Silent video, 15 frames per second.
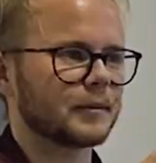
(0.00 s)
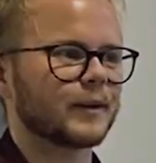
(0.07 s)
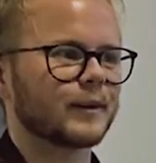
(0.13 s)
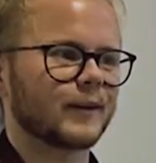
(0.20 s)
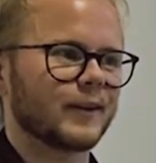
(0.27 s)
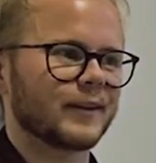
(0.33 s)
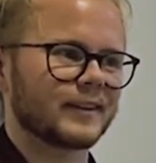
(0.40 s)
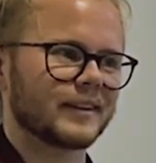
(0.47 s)
about
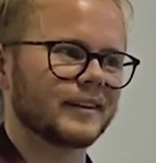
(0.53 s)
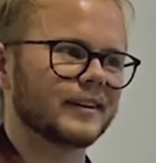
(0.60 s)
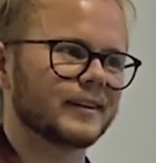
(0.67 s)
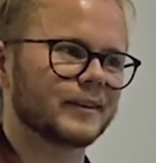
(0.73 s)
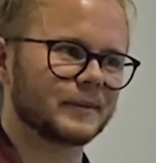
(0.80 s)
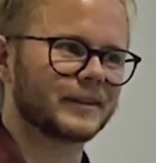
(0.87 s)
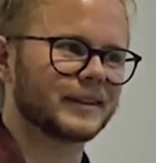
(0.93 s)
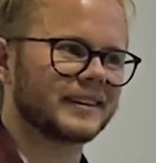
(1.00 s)
Lotte a
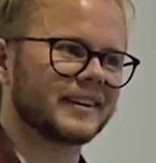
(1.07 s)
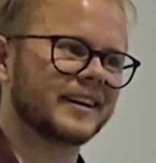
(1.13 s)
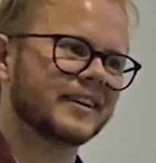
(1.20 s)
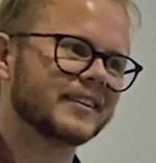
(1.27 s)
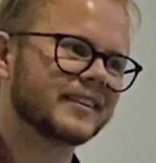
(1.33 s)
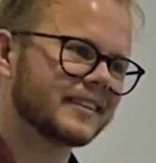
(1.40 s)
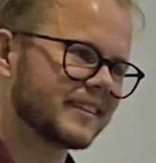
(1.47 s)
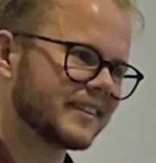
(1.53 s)
little bit
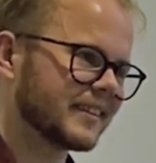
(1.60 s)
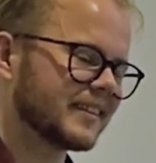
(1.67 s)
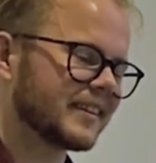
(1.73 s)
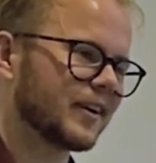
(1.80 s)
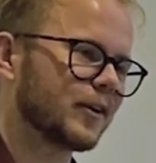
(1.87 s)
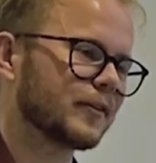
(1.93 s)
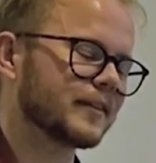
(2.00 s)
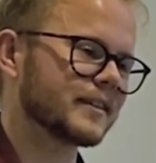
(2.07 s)
now.
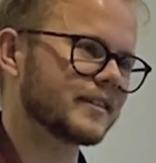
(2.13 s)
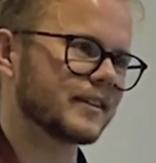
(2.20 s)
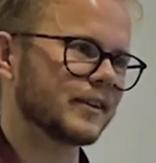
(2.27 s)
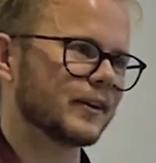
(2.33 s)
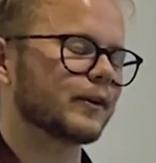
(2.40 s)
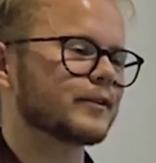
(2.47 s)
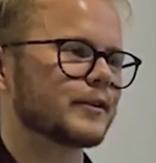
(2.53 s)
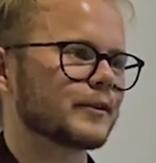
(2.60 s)
Obviously,
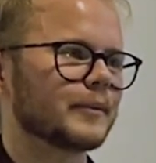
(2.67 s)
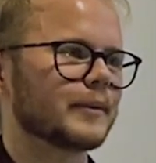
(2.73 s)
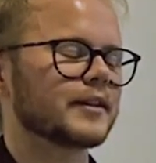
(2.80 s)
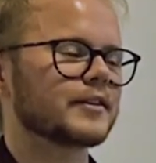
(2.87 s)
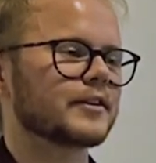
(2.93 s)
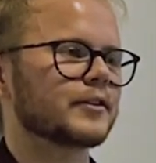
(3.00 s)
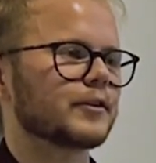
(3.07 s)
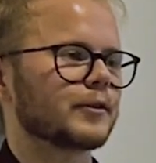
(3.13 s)
you also
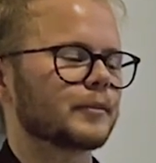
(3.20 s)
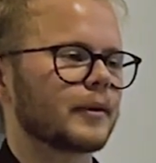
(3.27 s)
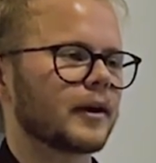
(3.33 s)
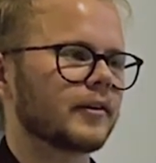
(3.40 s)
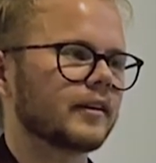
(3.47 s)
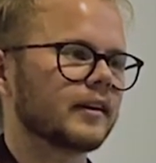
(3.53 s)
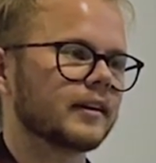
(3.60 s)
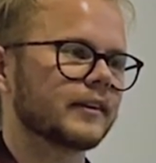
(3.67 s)
mentioned you're
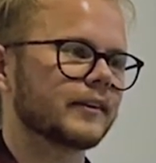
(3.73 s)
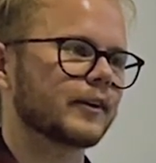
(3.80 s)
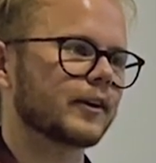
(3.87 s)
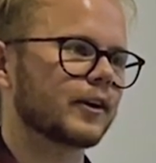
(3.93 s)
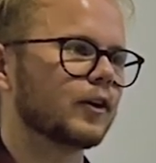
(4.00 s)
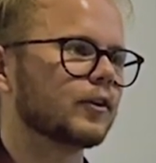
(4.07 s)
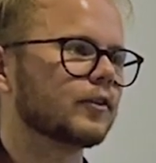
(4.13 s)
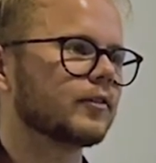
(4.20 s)
marrying your
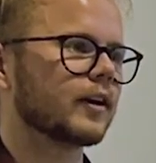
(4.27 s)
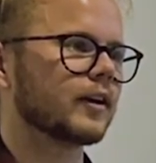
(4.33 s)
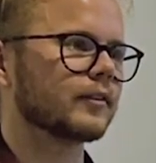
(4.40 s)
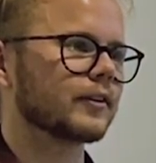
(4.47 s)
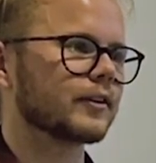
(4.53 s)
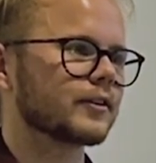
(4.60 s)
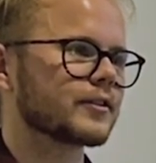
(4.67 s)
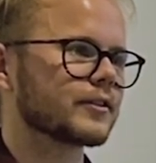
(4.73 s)
co-founder